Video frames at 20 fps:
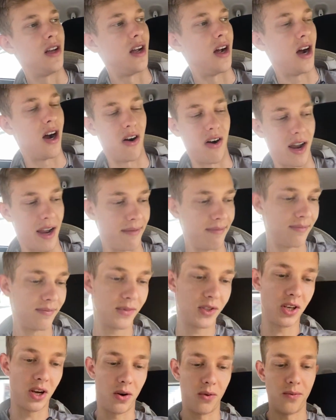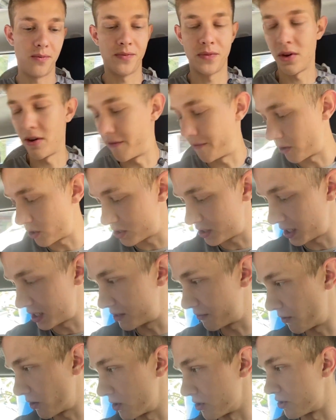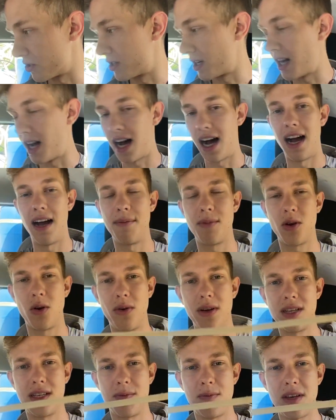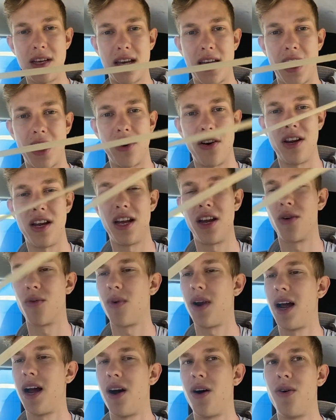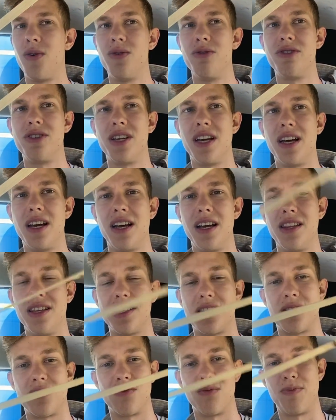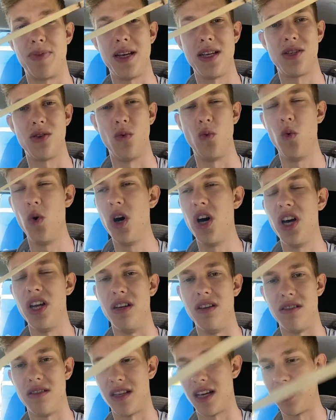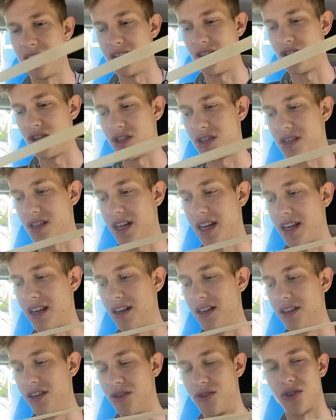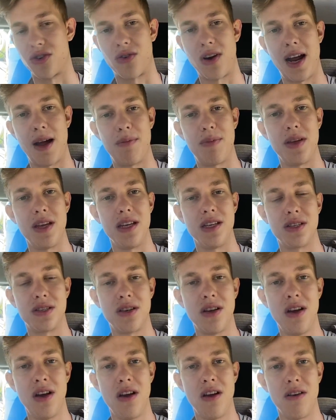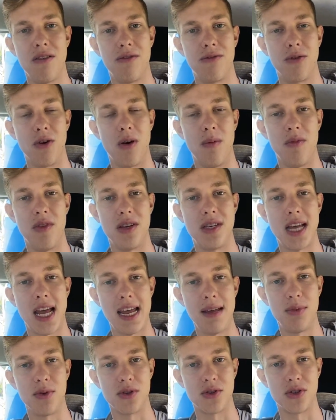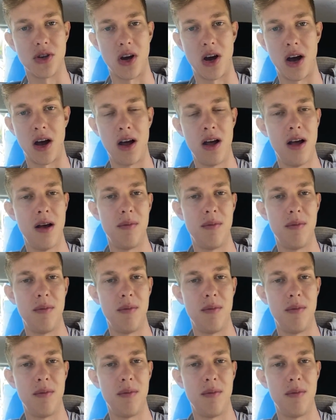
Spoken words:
All right, so first things first, I'm going to be carrying around this piece of wood that is just like a little scrap piece from the table saw.